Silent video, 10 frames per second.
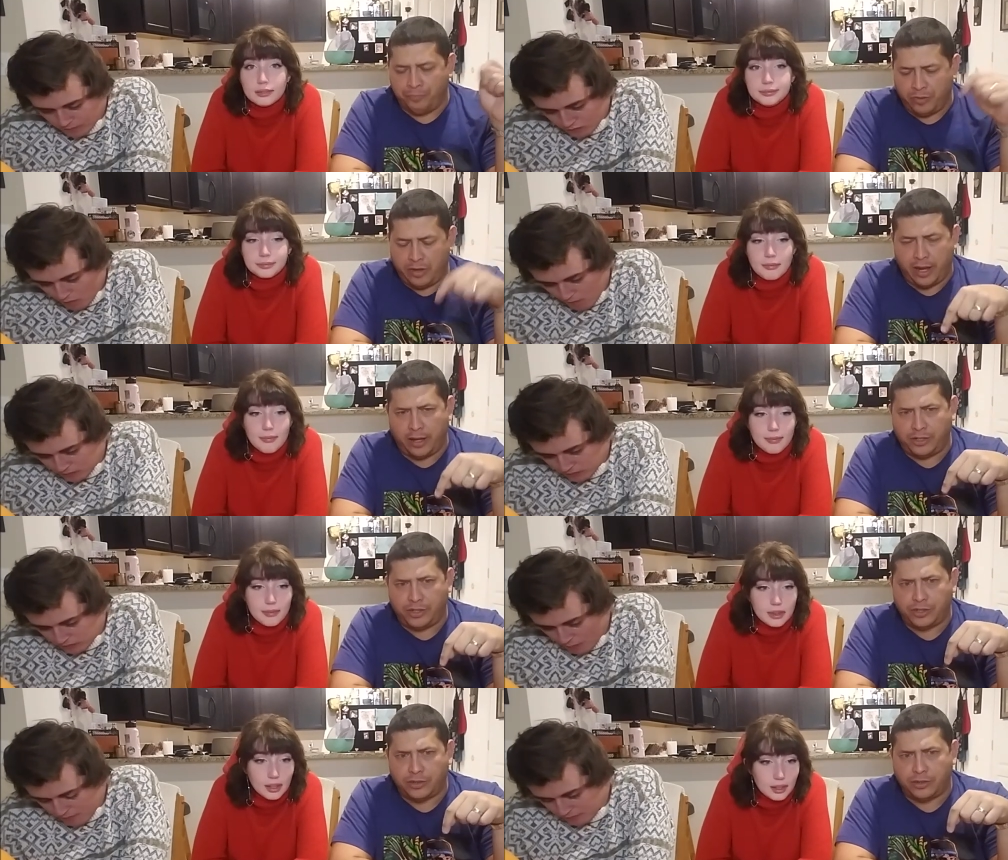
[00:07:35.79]

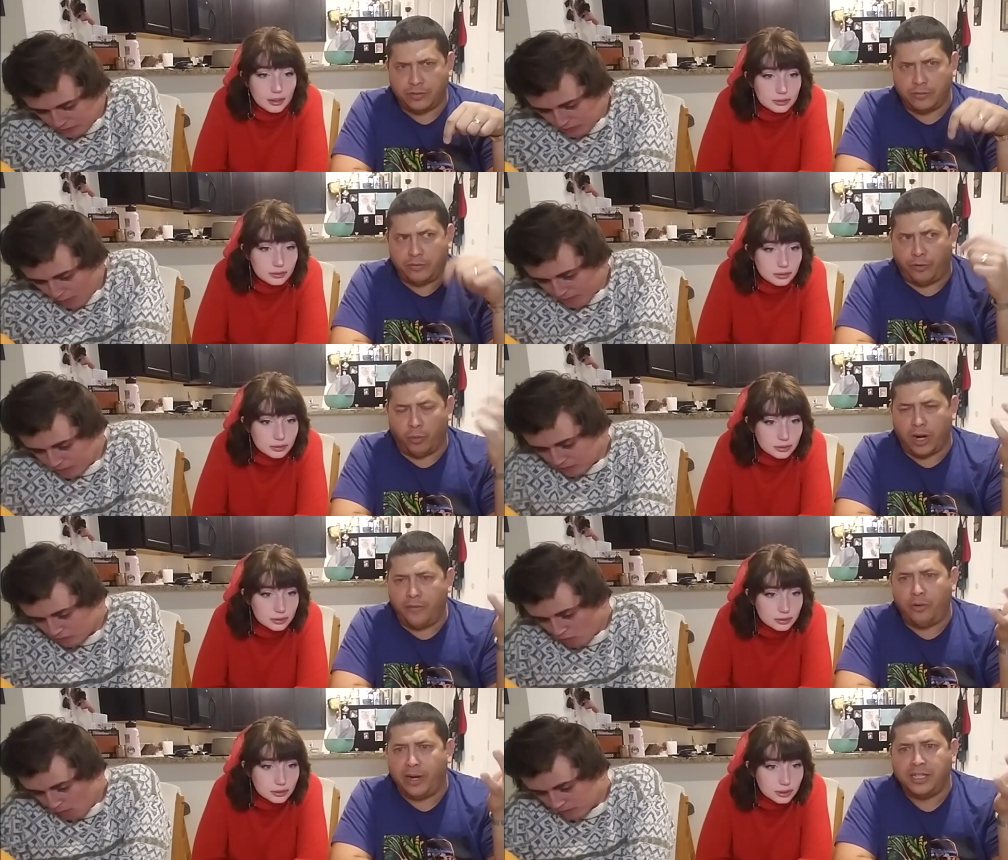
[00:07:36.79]
Speaker 1: this, for
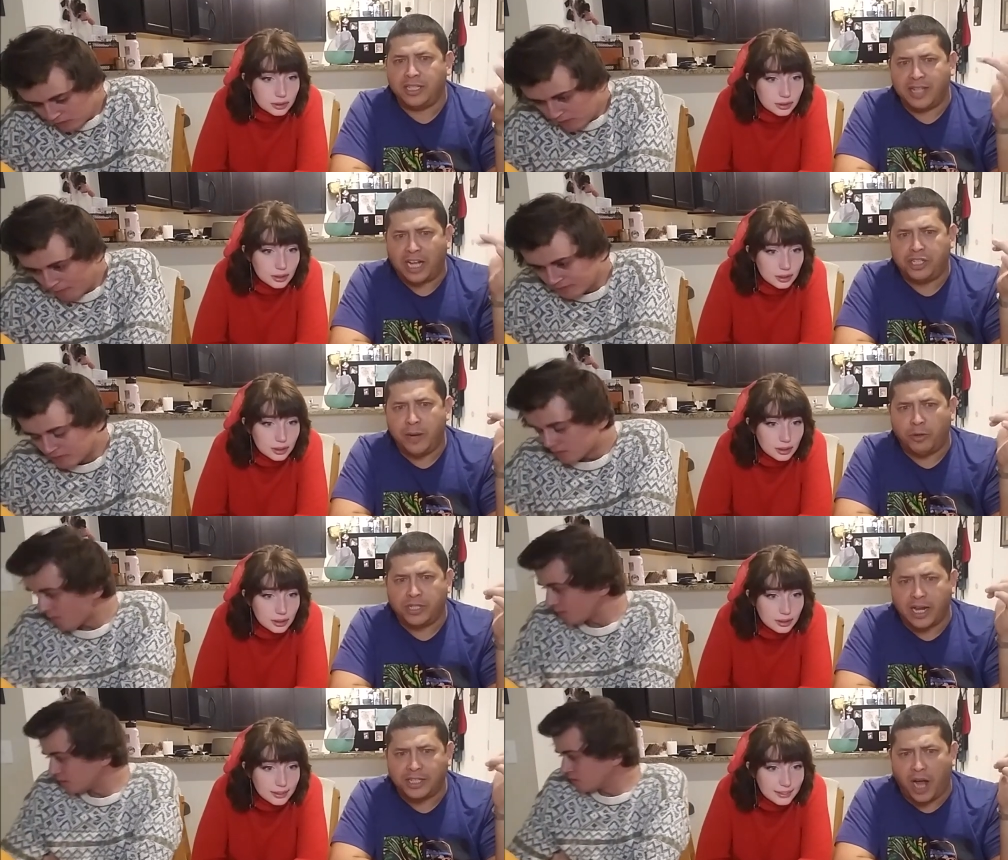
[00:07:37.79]
whatever reason, that chip was
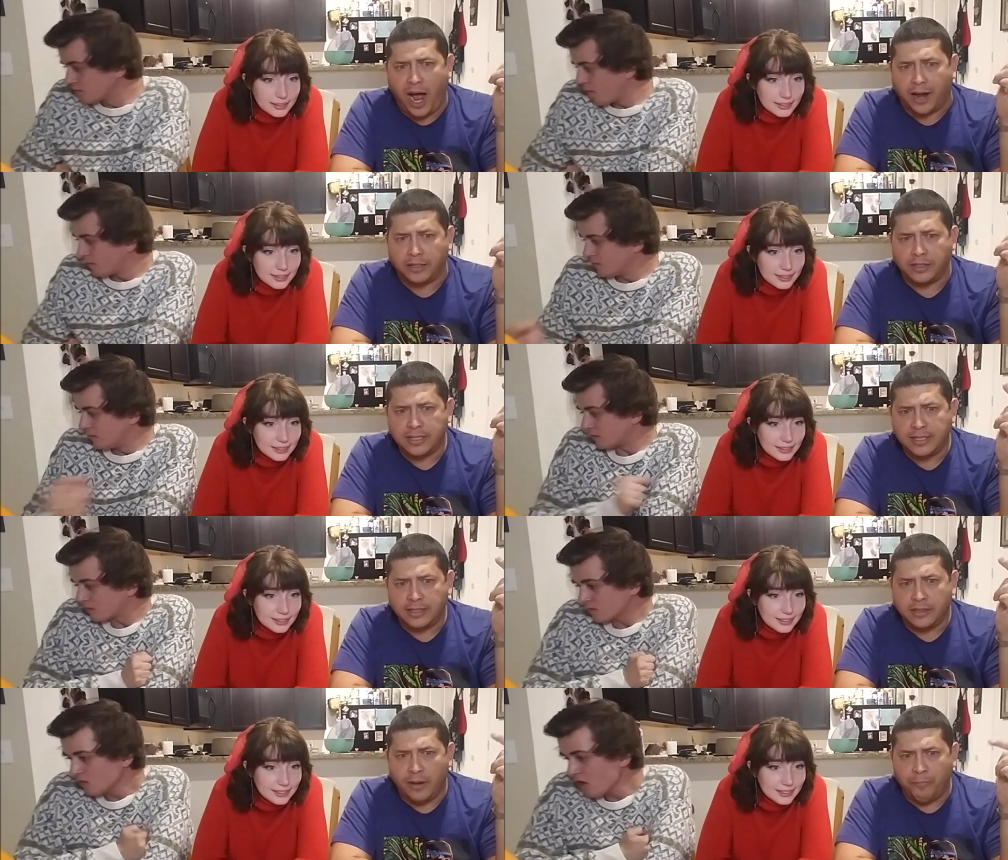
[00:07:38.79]
not as hot.
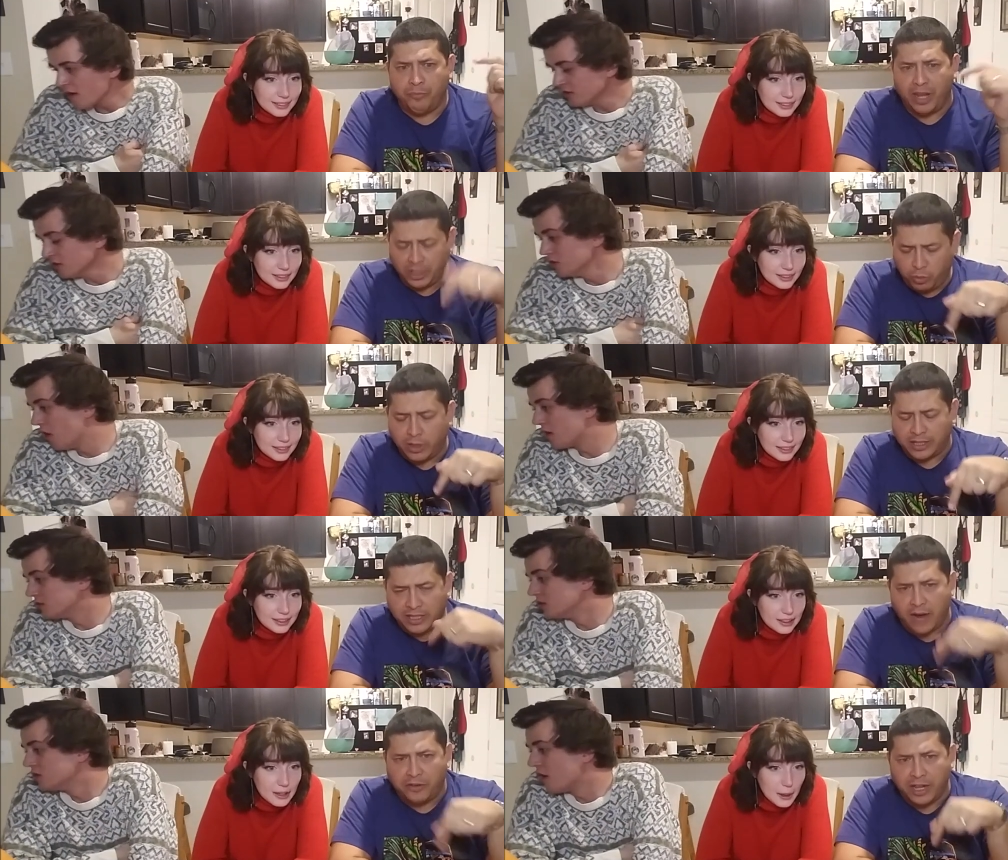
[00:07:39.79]
This one is
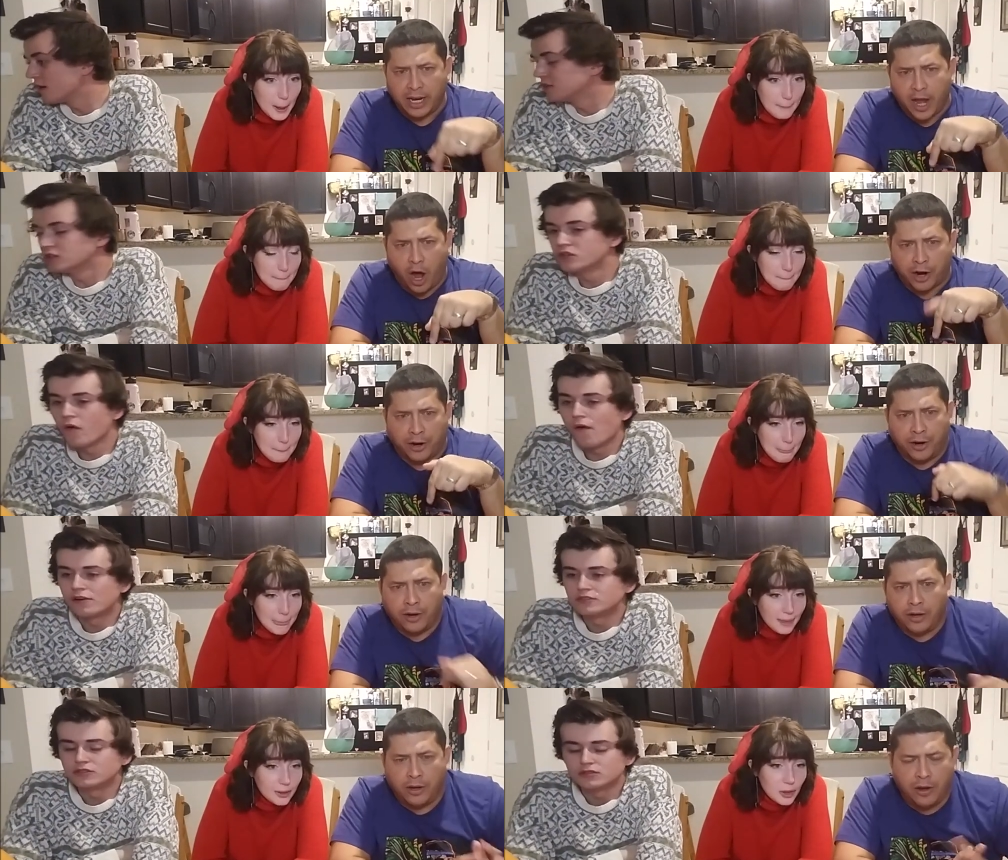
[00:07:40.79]
definitely hotter.
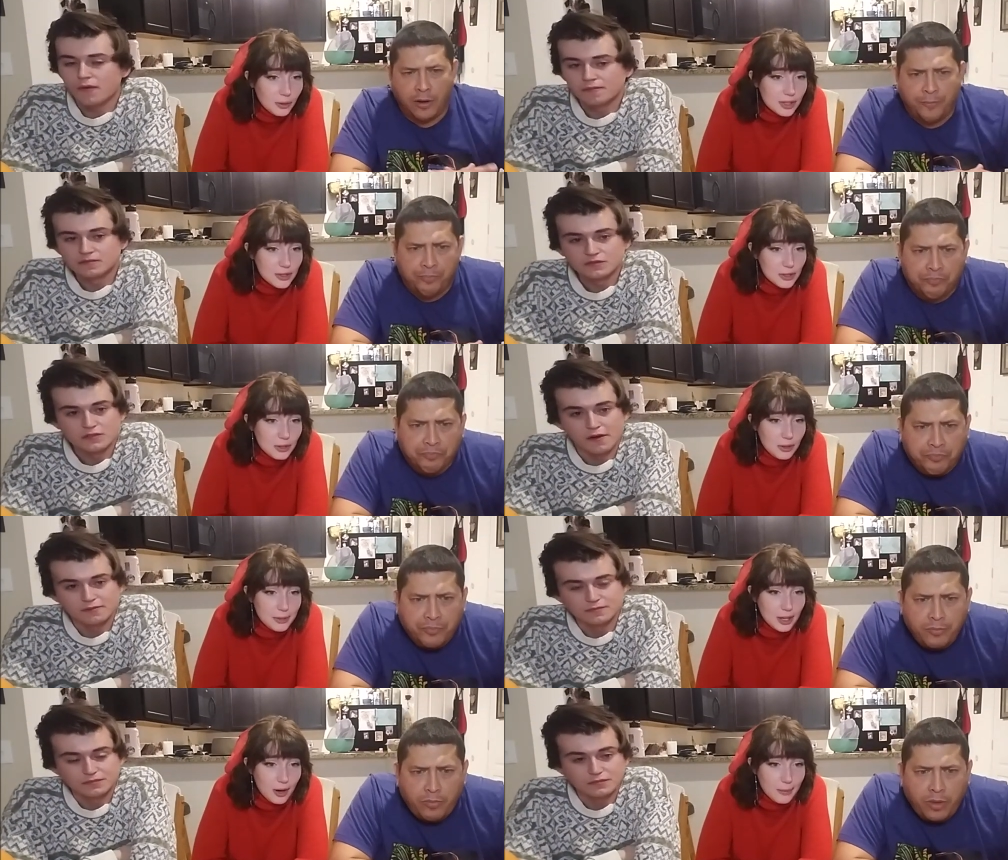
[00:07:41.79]
Speaker 2: No one just called
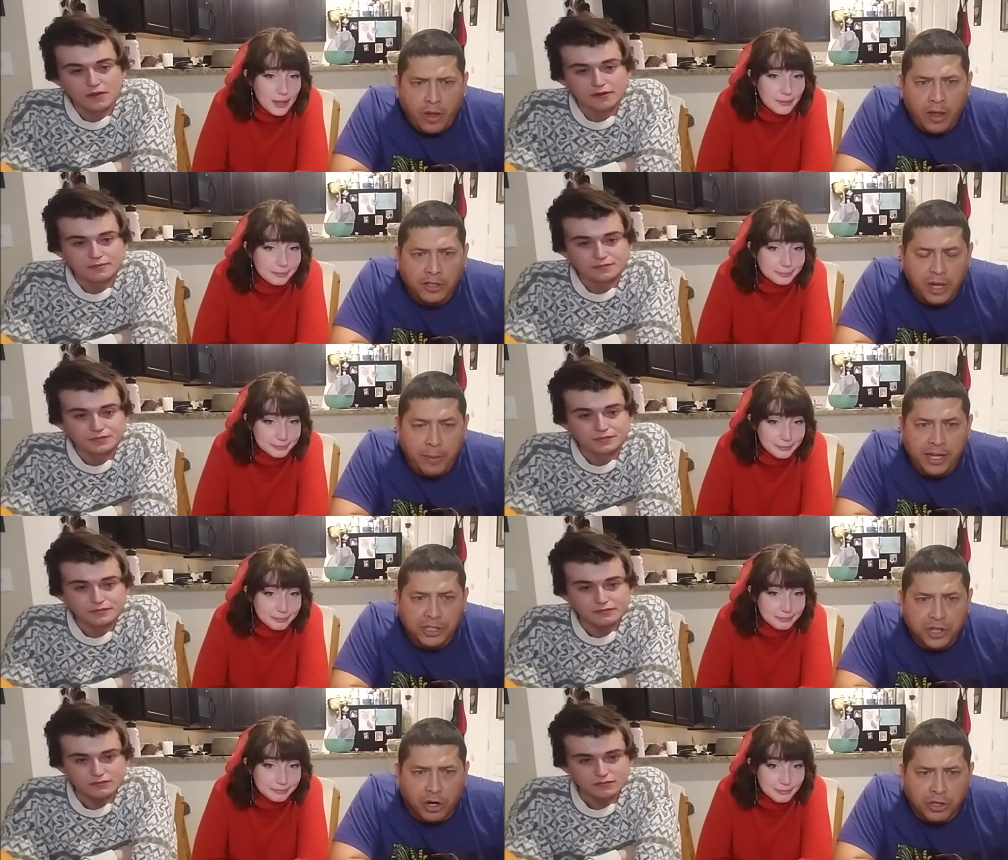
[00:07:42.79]
me Carmen.
Speaker 1: Somebody
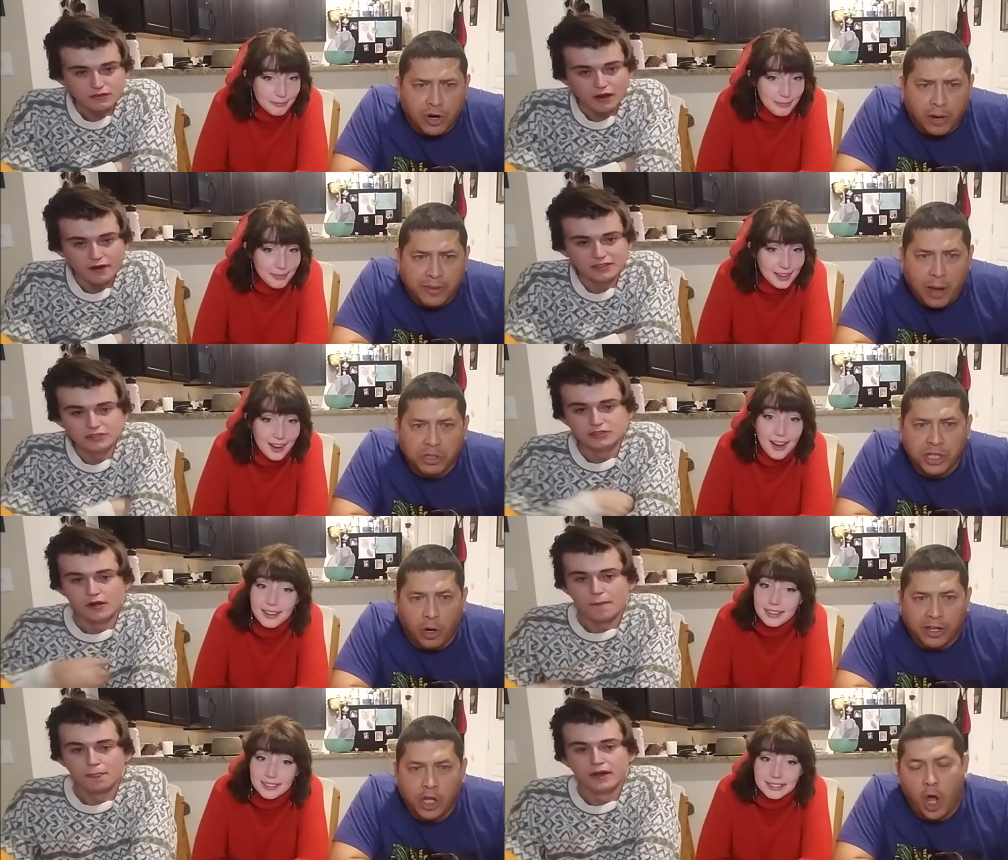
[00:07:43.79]
just called you Carmen. That was
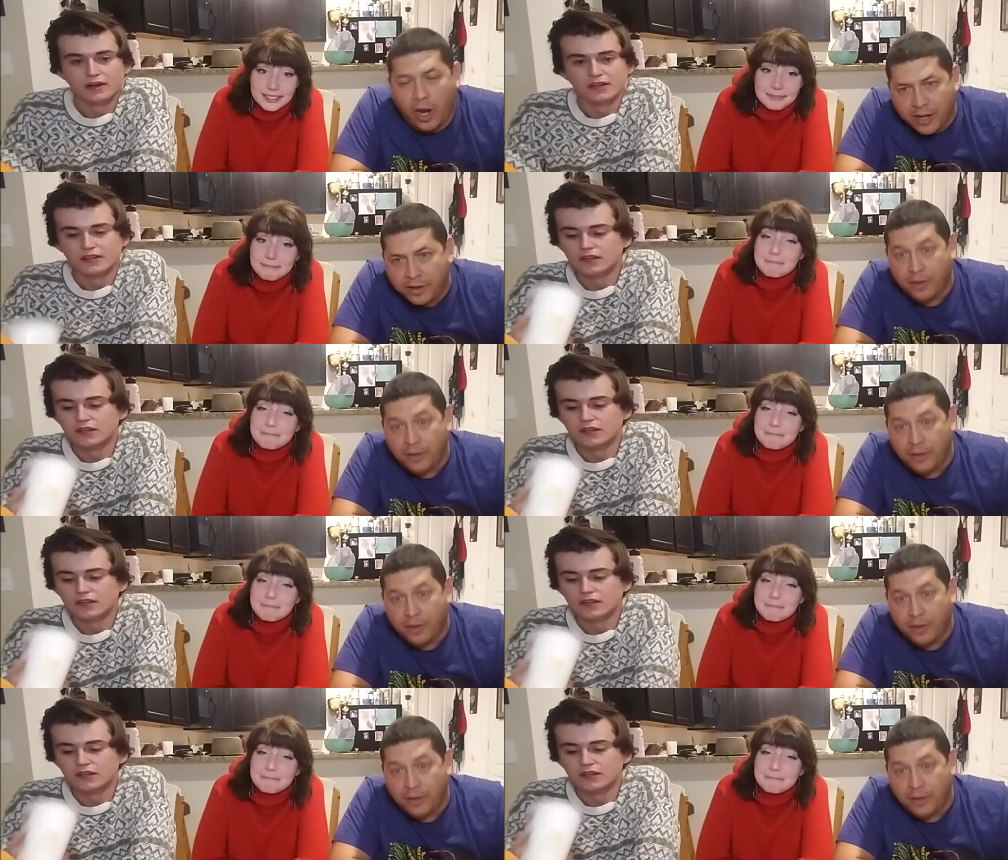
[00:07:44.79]
Nolan. Nolan,